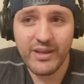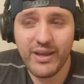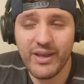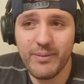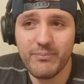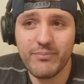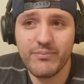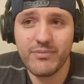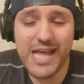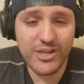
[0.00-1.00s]
Um,
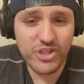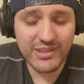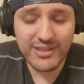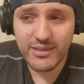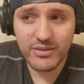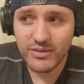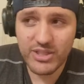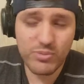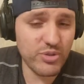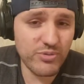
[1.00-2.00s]
logically,
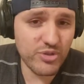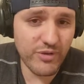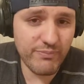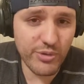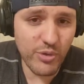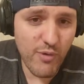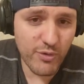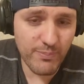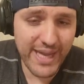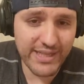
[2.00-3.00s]
this would, should have been
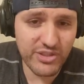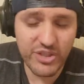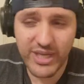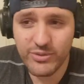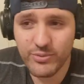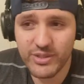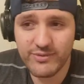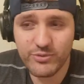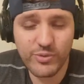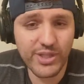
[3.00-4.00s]
over back in January
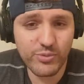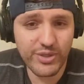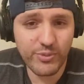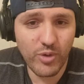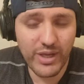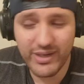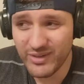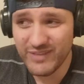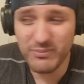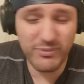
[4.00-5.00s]
of twenty twenty-one,
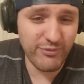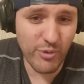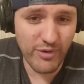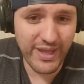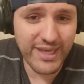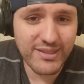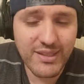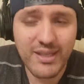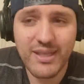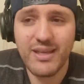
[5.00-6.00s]
or even before that.
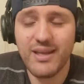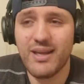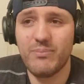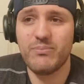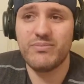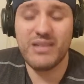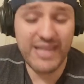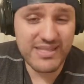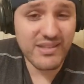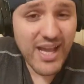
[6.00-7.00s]
Um,
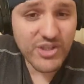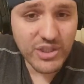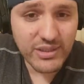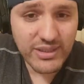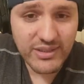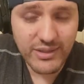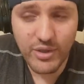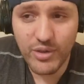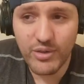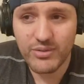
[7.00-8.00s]
that's logically, you
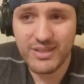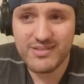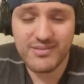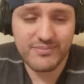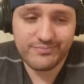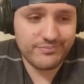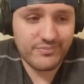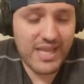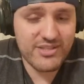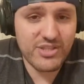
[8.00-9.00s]
know, because
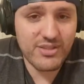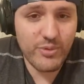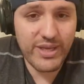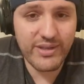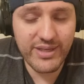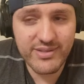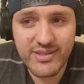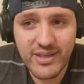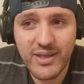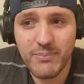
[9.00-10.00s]
that's just the way it is.